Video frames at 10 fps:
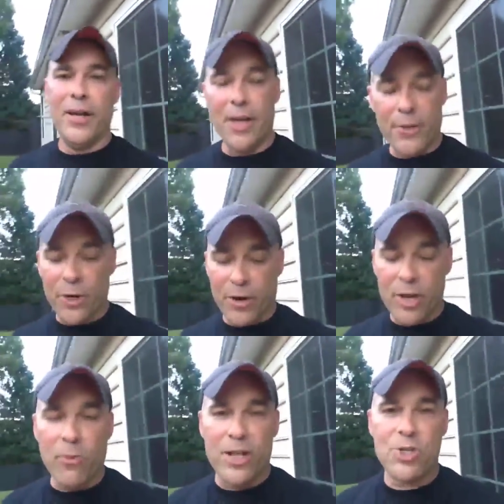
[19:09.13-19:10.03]
another
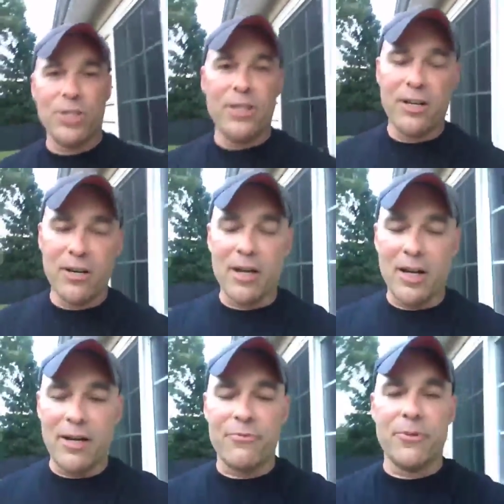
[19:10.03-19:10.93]
great question here
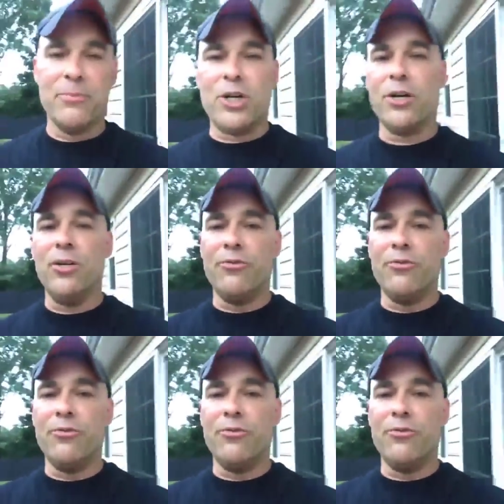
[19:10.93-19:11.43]
from Dark